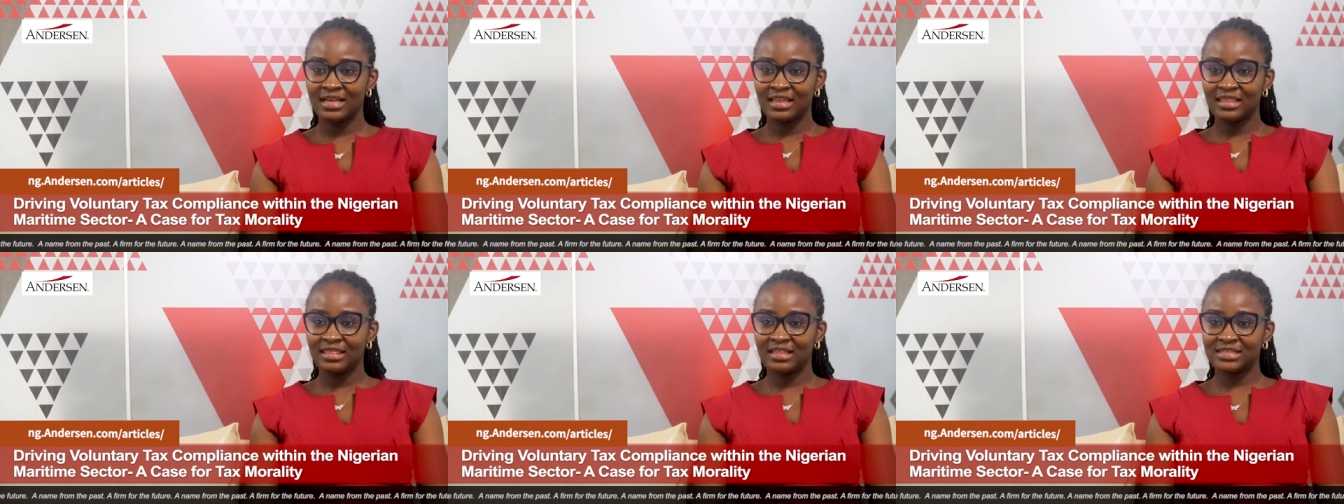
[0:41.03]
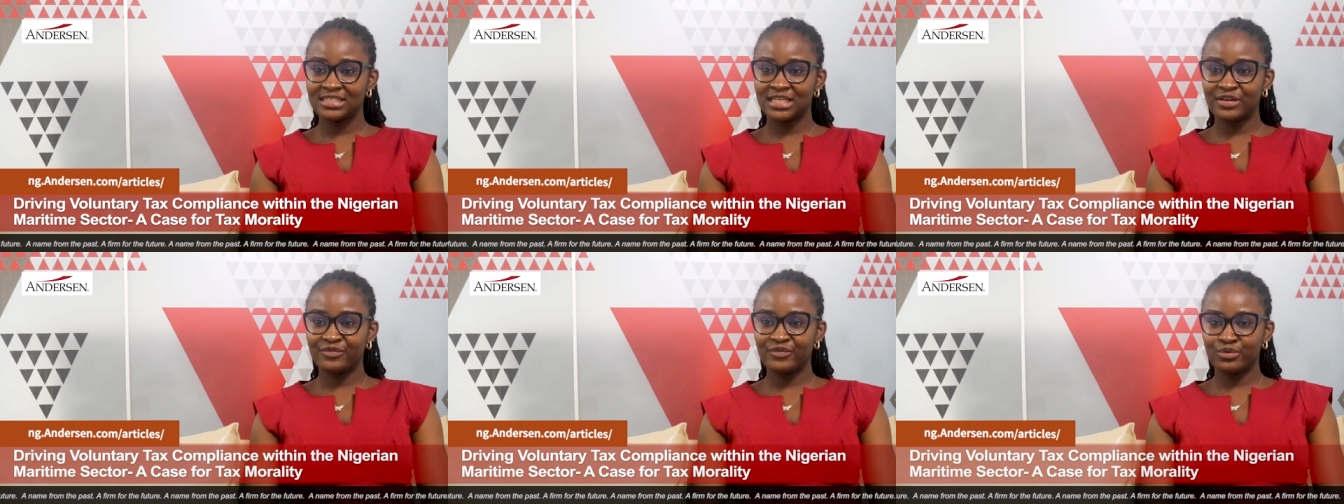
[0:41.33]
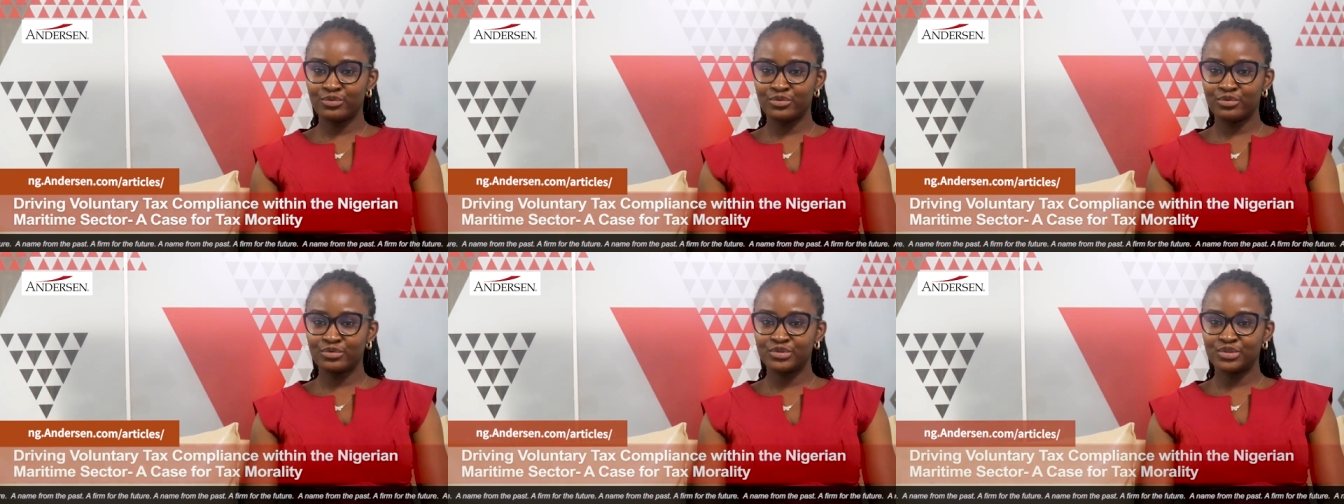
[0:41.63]
that have a
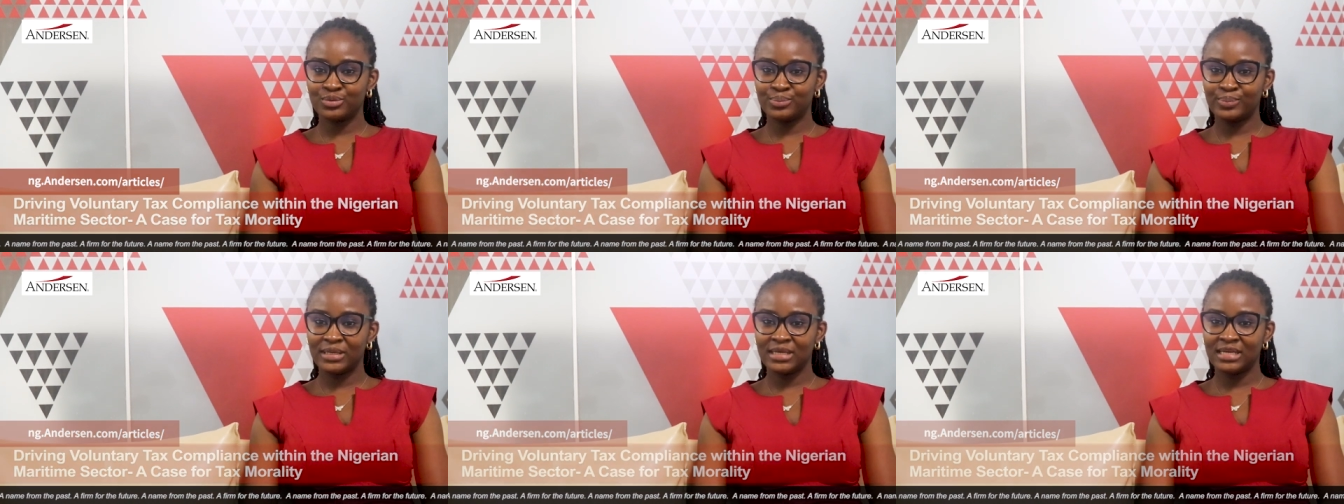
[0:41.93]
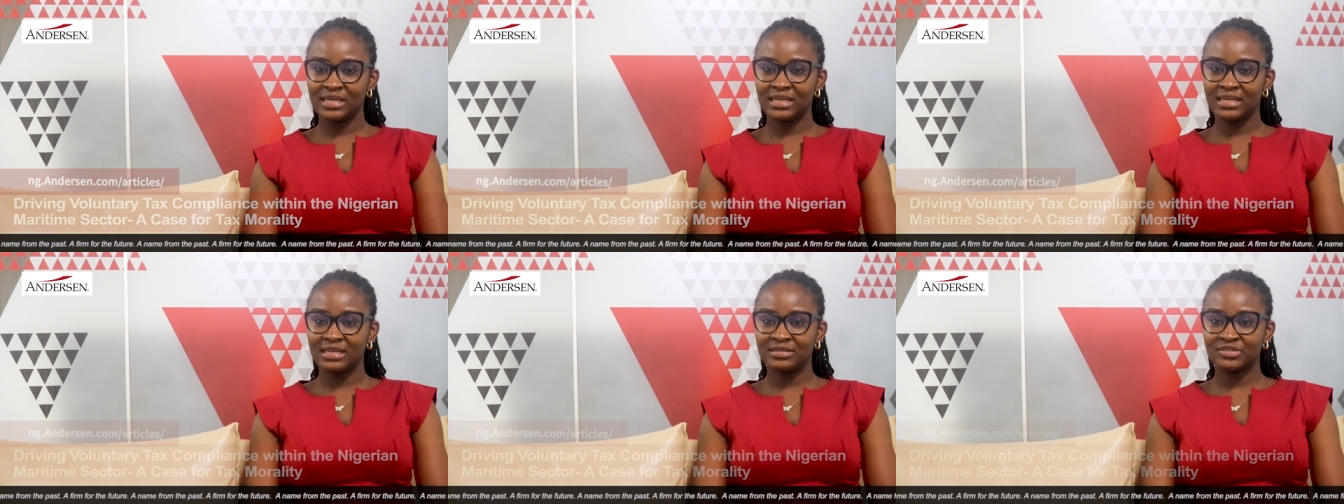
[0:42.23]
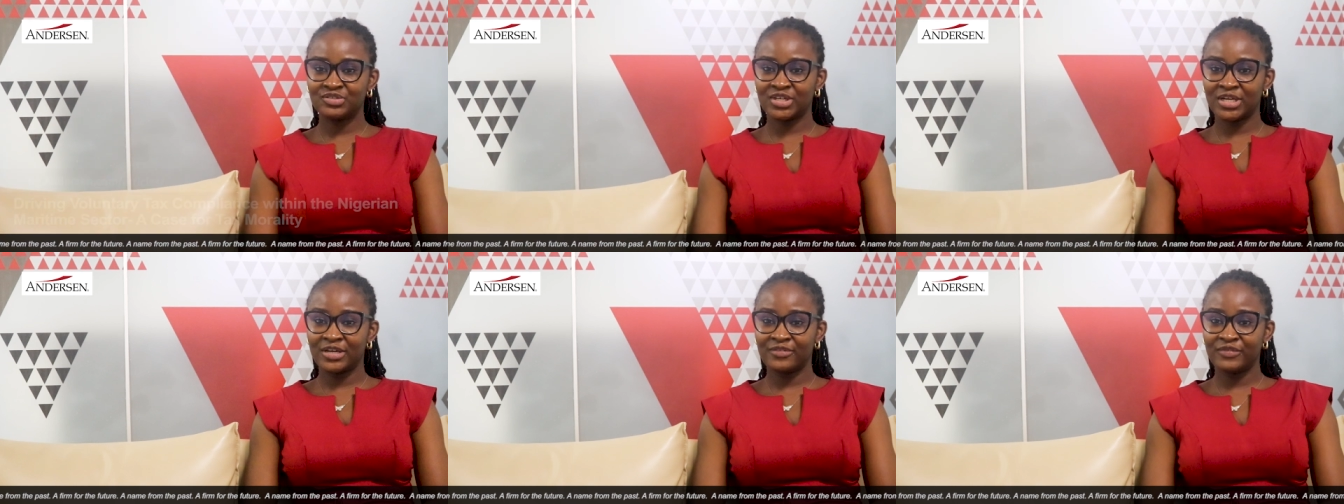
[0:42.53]
role to play in
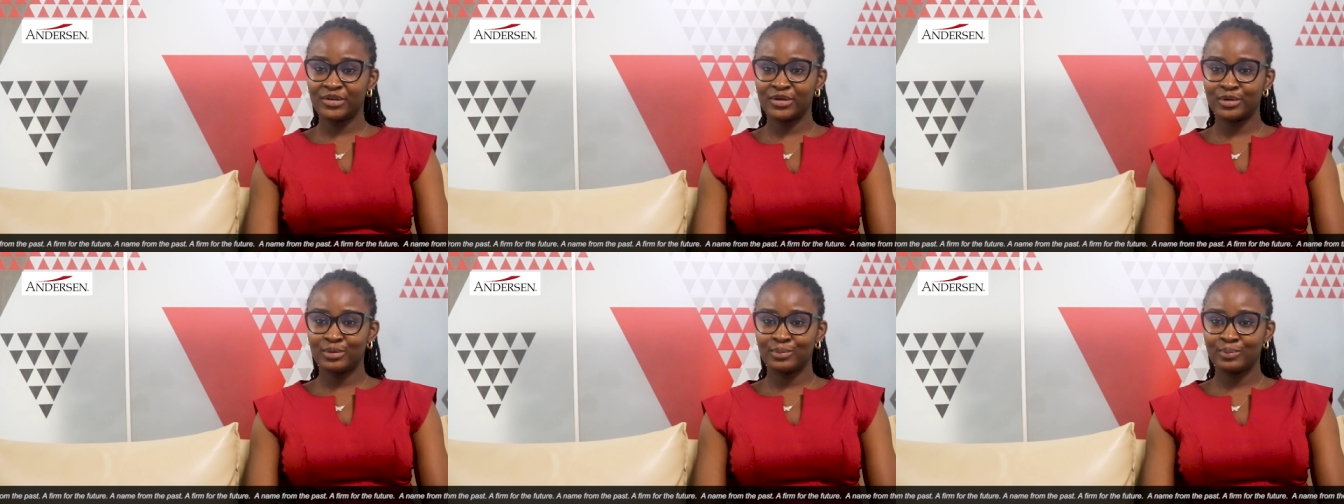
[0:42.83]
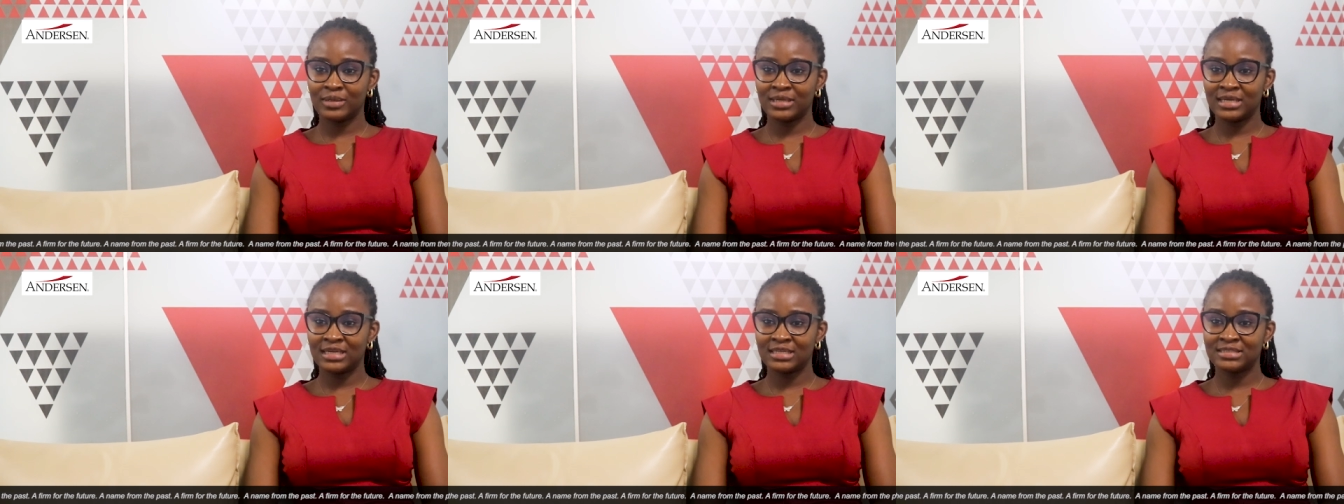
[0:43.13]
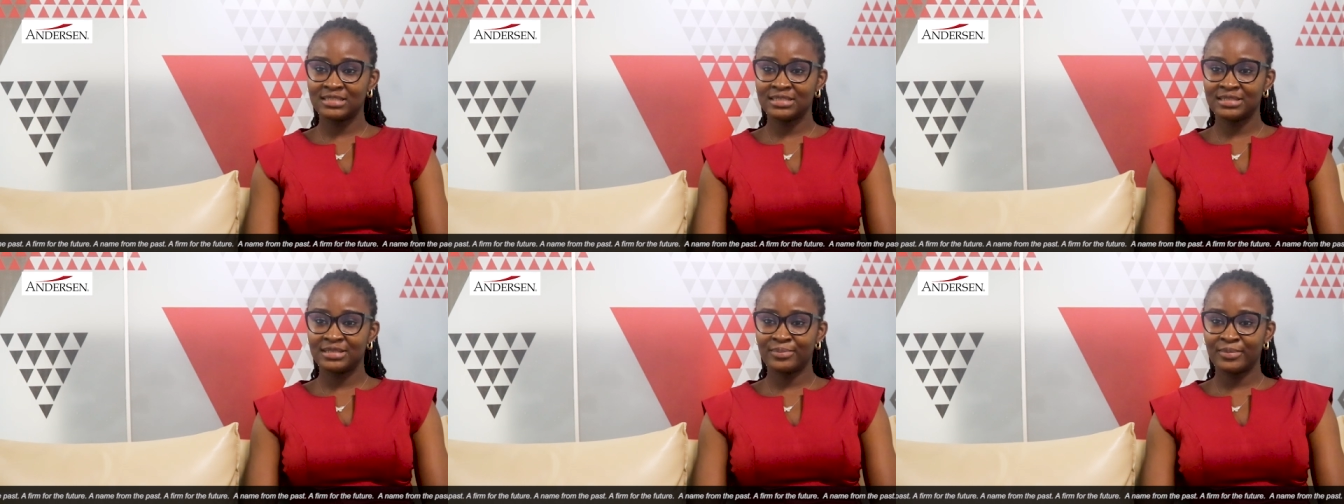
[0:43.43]
driving compliance
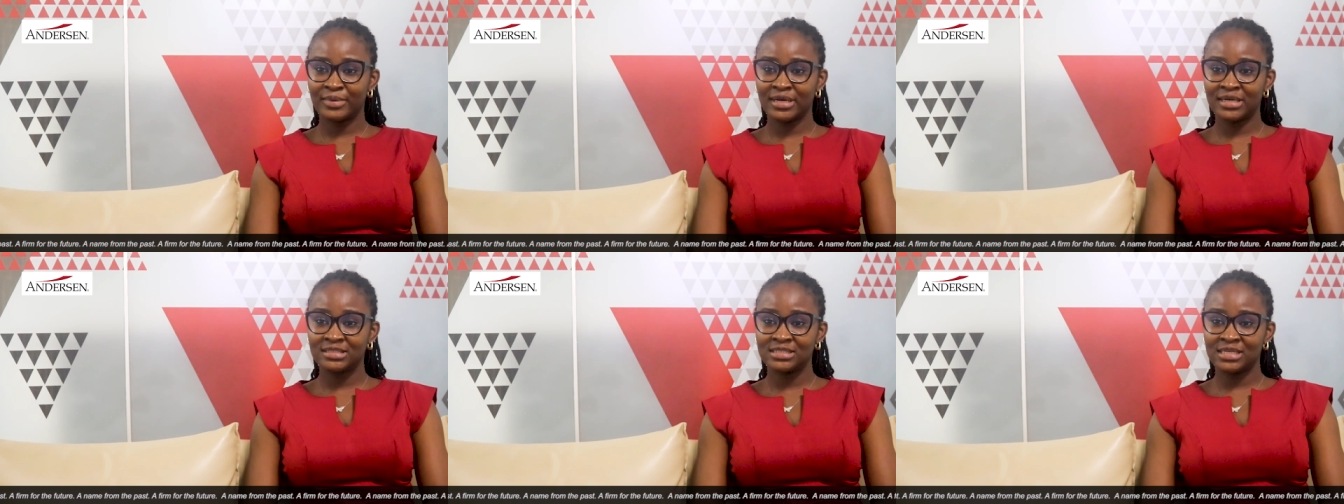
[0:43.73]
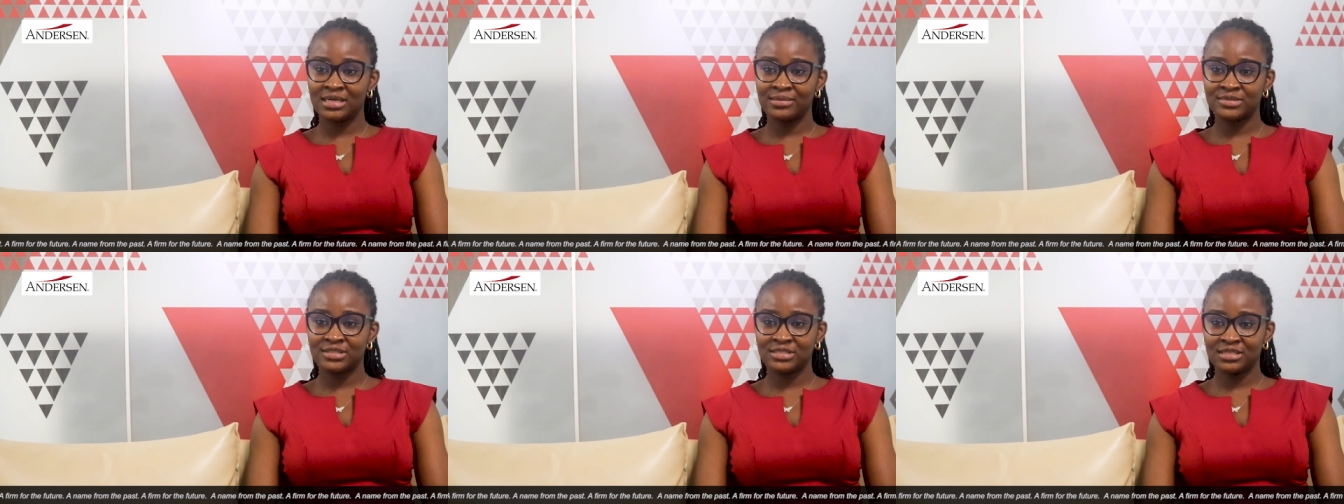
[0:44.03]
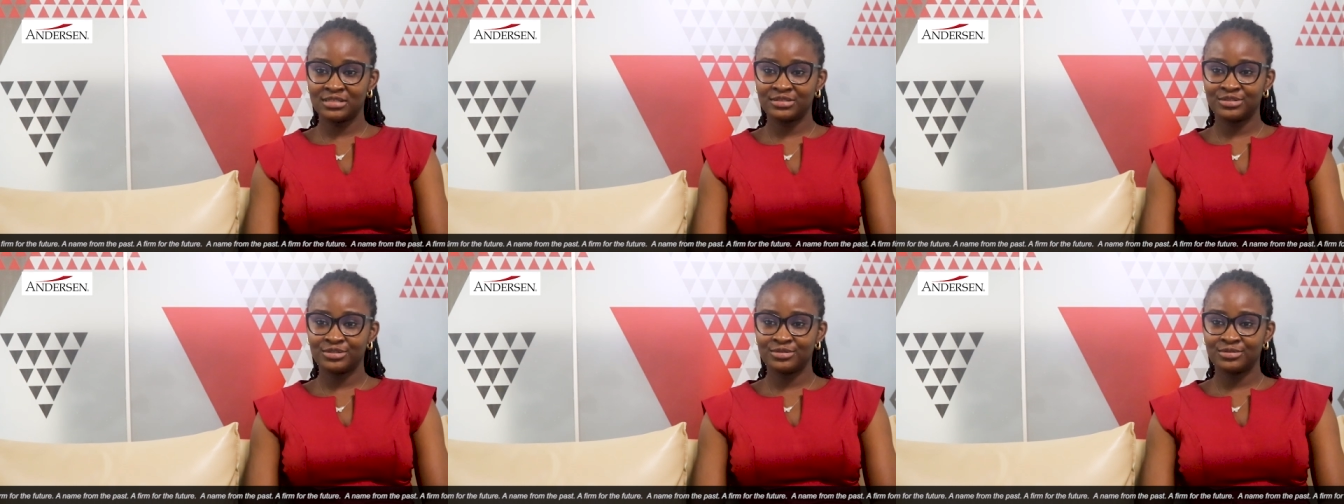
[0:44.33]
in the maritime
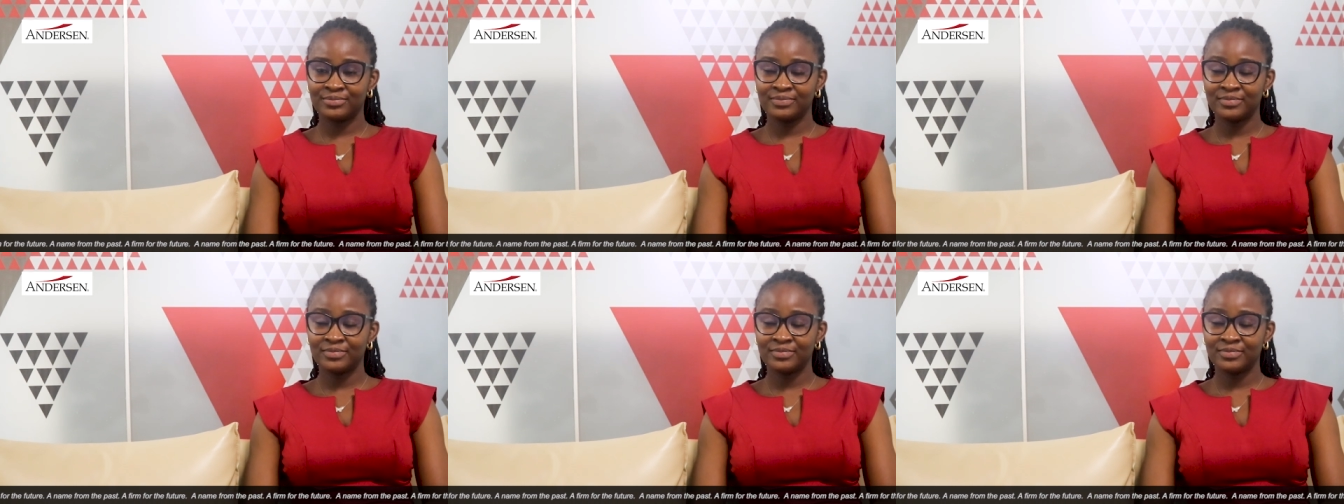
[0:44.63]
sector,